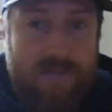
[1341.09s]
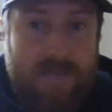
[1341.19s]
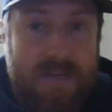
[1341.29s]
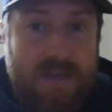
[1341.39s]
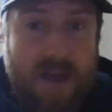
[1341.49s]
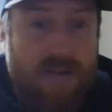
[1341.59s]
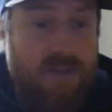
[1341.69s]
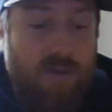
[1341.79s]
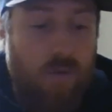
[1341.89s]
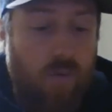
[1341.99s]
be God's
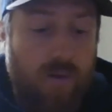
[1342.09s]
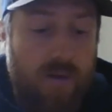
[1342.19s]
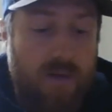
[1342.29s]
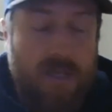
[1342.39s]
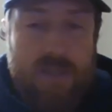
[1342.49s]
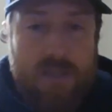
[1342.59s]
glory.